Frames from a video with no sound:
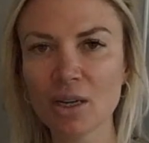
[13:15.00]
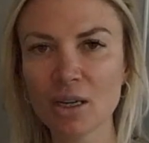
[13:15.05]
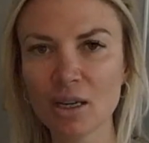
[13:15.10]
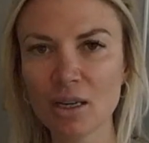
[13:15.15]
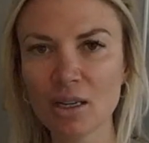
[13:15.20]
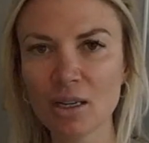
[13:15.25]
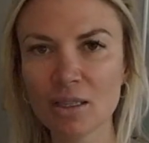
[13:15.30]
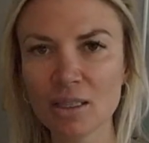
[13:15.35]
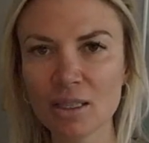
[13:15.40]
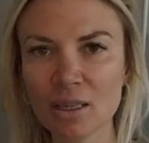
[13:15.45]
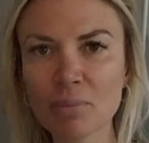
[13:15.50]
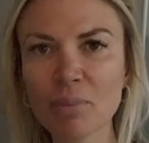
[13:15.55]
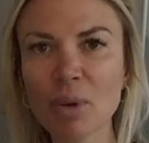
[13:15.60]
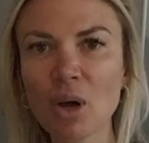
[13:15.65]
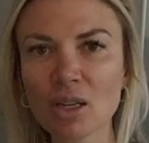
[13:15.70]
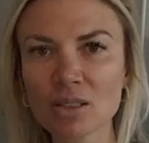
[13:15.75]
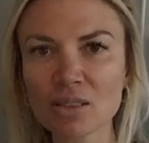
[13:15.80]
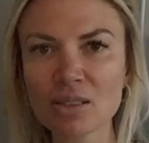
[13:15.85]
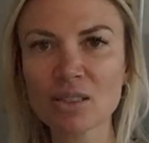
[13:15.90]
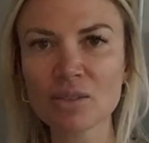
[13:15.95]

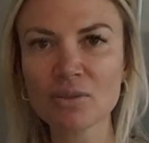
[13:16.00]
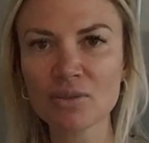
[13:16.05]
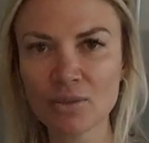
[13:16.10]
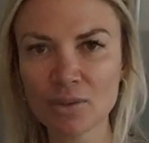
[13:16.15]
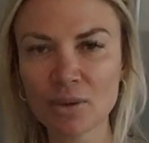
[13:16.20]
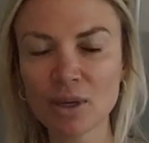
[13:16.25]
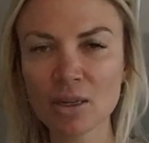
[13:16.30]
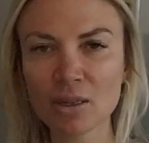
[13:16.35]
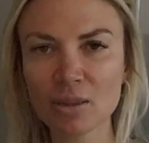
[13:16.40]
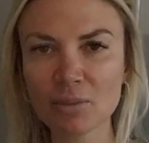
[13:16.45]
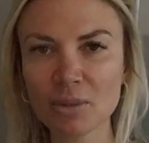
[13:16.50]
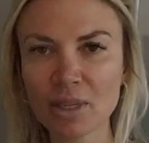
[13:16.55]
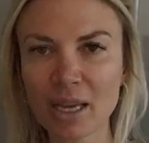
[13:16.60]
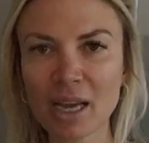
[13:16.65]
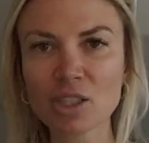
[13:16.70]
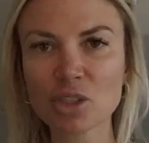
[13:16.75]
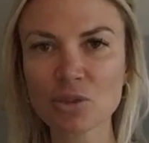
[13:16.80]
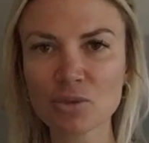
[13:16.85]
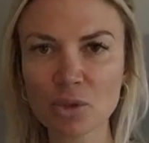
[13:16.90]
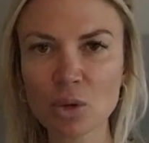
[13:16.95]

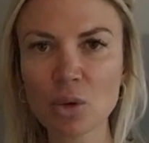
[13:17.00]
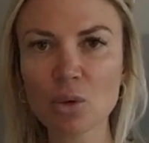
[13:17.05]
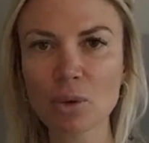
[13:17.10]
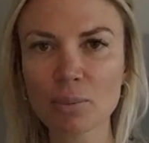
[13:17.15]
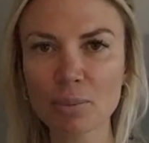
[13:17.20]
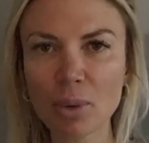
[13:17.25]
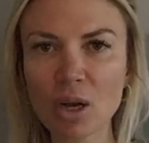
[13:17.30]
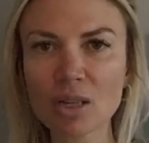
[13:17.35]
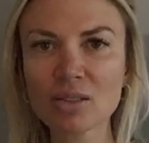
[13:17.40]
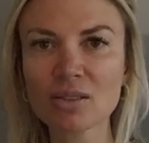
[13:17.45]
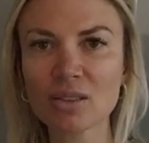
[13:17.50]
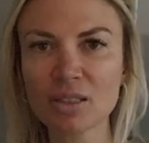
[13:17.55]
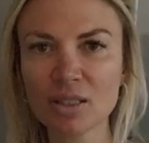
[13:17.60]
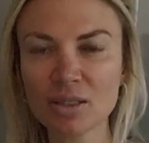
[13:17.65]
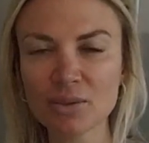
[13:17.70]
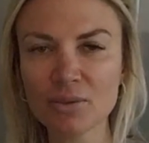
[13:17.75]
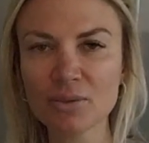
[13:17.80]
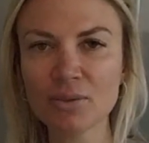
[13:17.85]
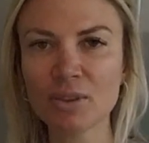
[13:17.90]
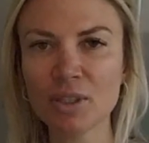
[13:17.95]
cash flow, or
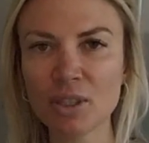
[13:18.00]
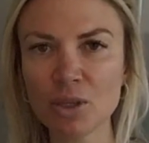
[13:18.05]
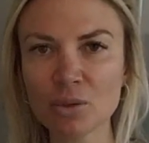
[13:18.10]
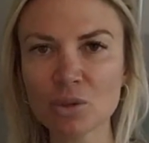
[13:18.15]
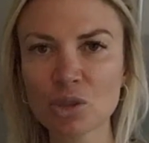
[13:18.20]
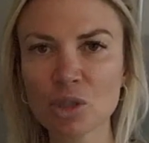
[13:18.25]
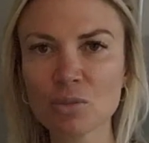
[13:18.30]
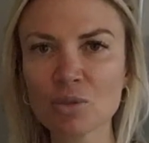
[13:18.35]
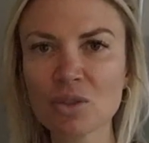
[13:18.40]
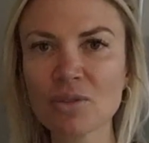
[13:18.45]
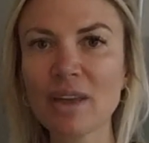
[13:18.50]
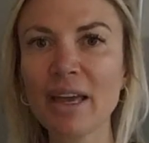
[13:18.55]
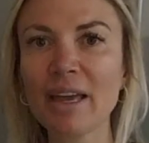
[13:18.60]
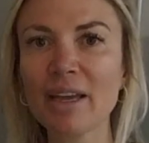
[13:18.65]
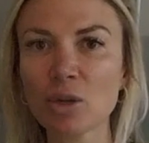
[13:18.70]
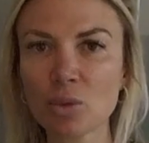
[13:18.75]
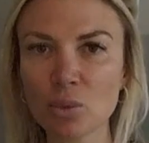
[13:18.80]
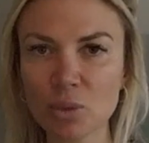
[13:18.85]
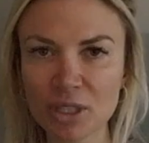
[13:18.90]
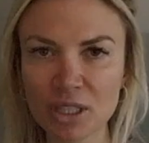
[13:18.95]
positive, in terms of
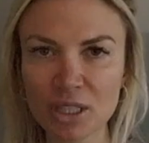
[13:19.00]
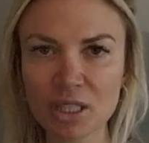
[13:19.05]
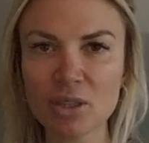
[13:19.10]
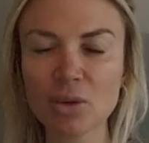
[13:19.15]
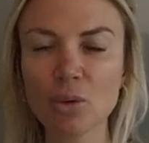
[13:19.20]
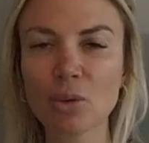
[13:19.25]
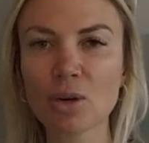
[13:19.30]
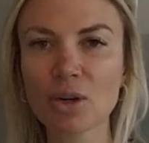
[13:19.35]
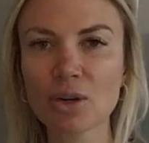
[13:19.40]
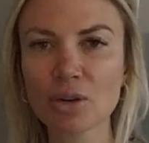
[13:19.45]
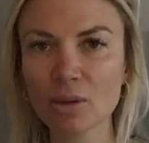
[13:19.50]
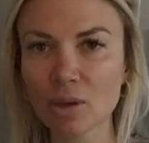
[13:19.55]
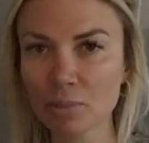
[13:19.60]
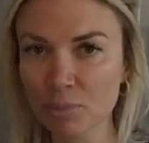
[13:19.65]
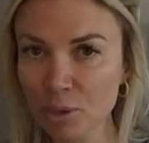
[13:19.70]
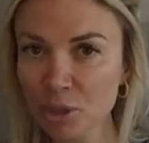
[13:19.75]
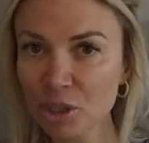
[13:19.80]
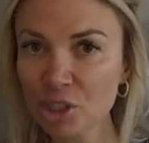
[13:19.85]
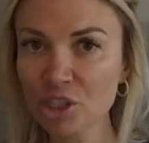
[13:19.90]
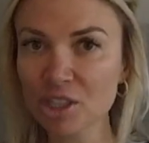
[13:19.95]
equity or
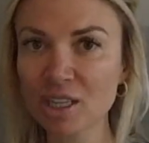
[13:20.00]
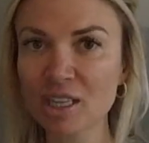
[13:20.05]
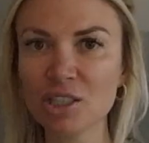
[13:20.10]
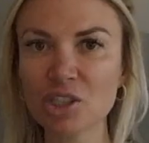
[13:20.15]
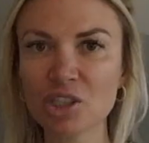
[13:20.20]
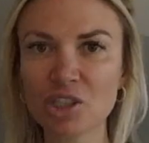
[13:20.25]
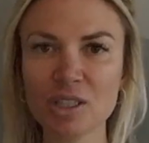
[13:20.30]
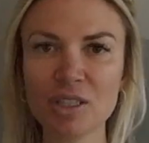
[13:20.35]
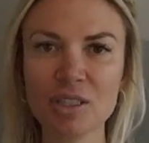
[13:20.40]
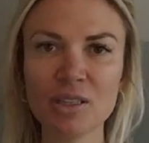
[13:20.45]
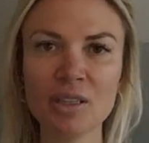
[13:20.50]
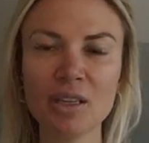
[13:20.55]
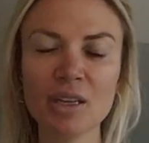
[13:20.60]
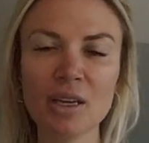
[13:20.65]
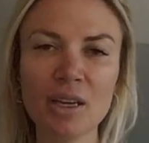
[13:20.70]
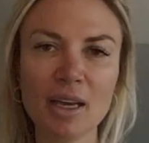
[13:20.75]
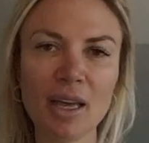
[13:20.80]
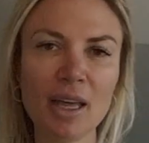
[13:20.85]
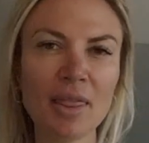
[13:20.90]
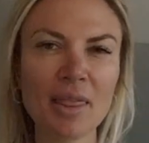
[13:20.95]
appreciation,
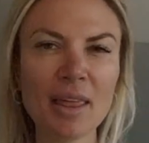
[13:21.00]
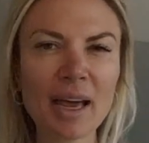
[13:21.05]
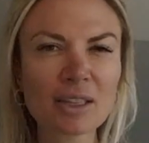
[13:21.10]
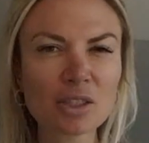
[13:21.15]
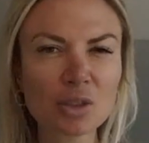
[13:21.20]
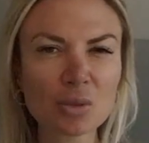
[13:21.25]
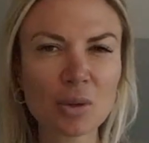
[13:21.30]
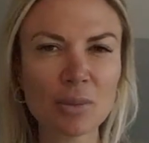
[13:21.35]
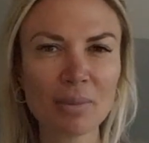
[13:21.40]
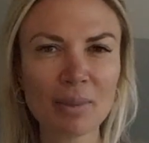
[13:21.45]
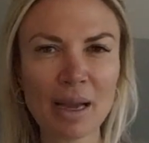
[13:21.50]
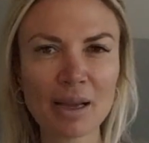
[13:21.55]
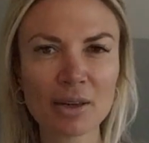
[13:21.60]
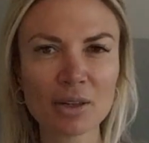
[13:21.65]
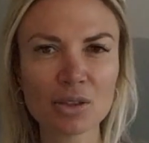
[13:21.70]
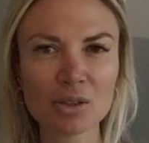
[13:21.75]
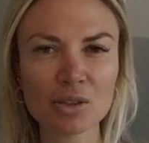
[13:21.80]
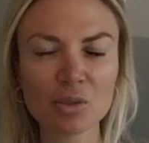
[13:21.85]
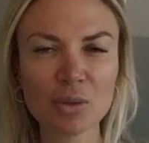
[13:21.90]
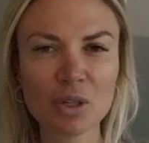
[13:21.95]
and that's what
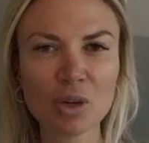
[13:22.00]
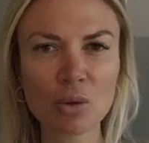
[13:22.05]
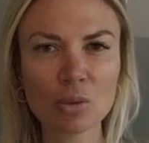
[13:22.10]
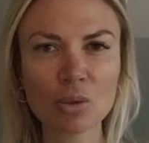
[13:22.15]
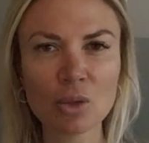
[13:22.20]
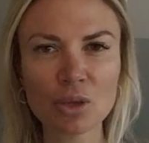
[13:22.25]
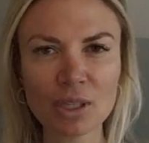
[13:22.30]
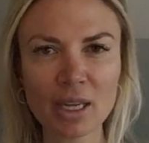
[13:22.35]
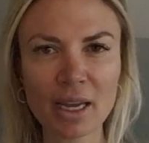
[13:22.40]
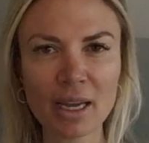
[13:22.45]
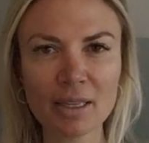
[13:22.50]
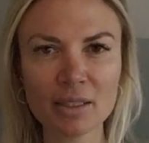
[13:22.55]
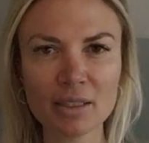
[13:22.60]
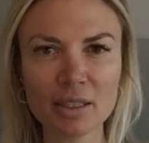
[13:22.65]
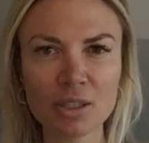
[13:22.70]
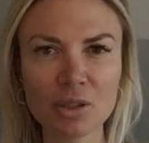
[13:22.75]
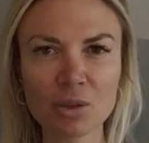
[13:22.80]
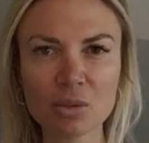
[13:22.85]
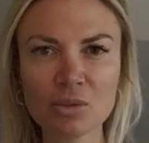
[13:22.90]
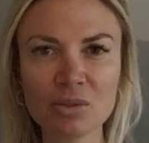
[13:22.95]
matters. We don't look at,
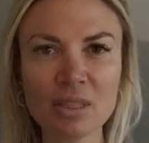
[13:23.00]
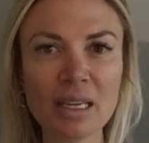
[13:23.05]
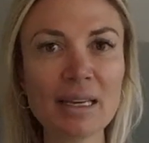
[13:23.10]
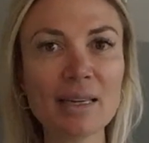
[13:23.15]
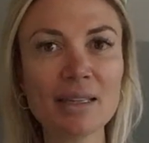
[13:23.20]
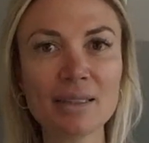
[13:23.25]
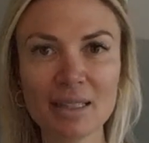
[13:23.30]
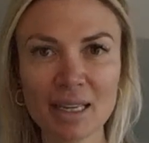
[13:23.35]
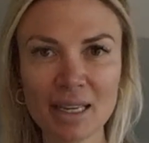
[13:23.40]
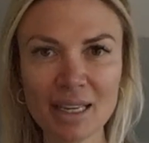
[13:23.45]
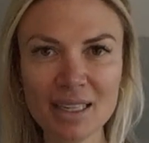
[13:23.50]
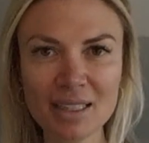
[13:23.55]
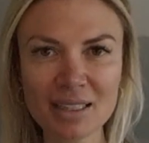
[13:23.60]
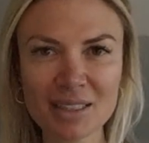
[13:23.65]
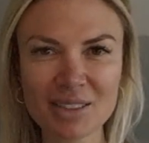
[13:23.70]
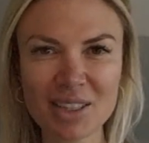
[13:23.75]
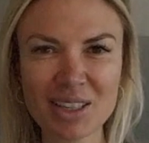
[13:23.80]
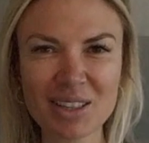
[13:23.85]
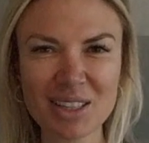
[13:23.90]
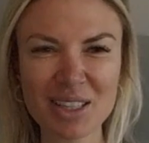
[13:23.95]
day to day,
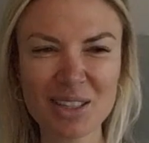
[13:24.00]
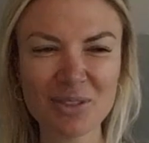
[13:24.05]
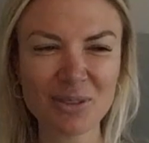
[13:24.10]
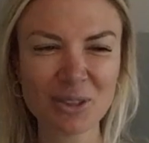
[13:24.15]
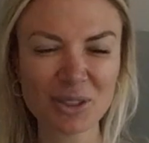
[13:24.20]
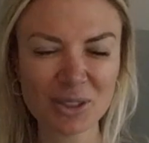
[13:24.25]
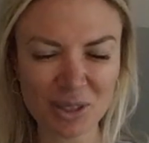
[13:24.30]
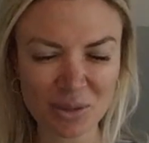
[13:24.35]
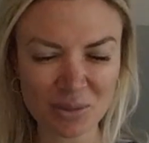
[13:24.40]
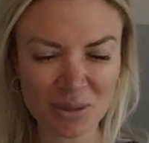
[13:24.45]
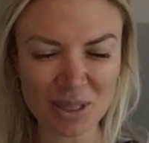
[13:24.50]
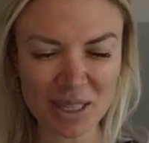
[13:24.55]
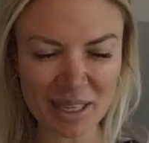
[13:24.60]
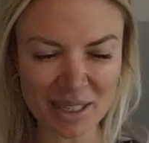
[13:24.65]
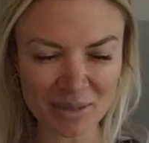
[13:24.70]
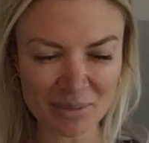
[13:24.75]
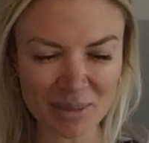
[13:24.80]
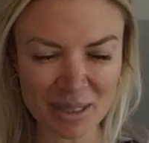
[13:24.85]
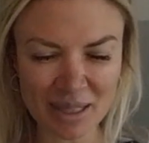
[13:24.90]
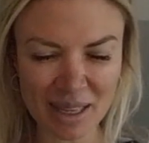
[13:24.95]
because I think for someone
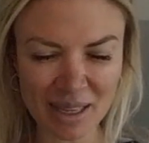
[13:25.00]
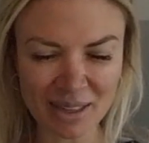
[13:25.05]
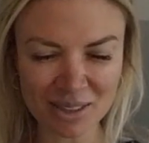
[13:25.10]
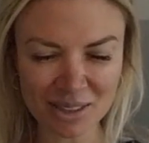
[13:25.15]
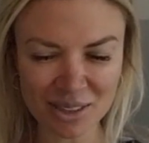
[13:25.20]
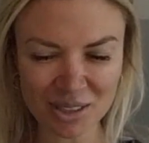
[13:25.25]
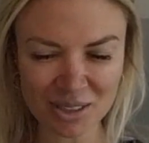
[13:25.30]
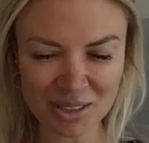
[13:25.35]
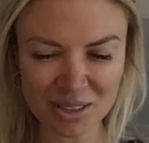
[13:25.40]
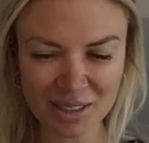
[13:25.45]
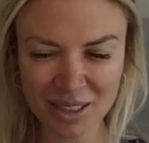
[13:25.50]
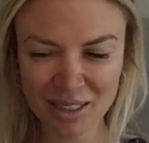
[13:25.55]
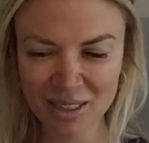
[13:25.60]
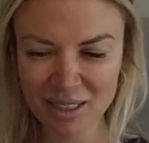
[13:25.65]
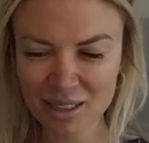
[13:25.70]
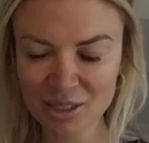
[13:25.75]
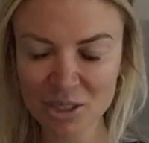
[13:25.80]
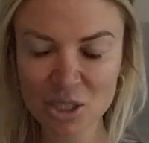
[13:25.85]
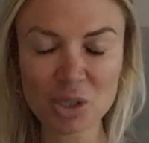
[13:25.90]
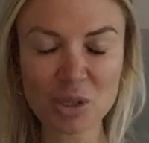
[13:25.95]
like me, that'll just
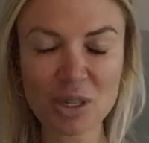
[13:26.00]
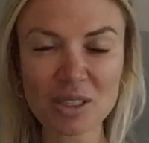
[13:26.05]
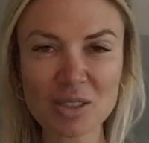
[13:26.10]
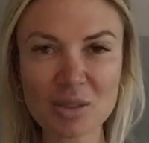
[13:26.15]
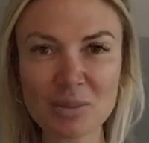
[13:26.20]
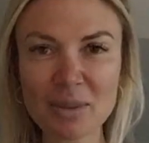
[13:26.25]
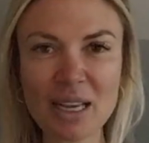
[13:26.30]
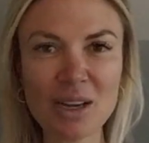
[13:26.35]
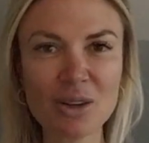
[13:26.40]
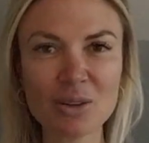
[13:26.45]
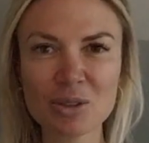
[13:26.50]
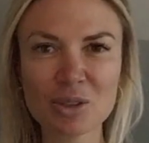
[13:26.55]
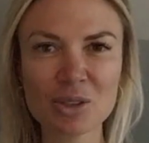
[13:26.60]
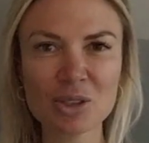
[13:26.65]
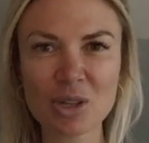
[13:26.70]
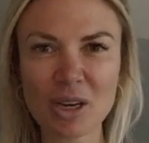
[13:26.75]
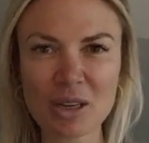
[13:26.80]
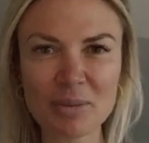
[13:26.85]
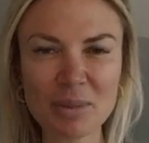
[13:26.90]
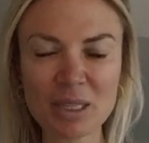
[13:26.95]
stress me out and
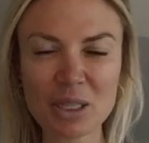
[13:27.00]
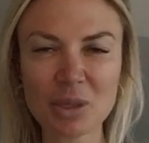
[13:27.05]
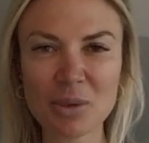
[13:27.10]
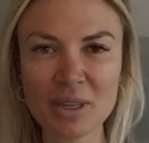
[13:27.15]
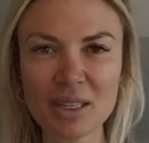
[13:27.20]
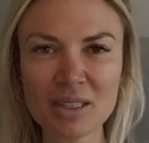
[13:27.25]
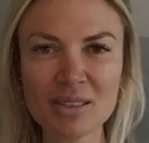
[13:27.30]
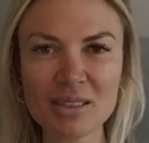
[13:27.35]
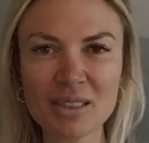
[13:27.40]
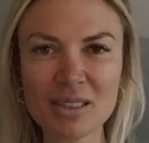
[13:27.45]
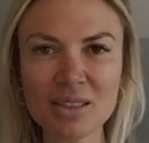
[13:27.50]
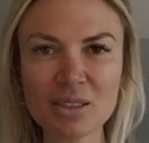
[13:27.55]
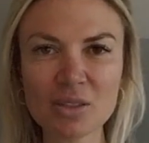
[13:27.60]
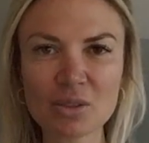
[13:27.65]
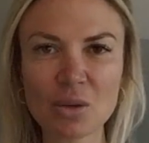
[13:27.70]
drive me crazy.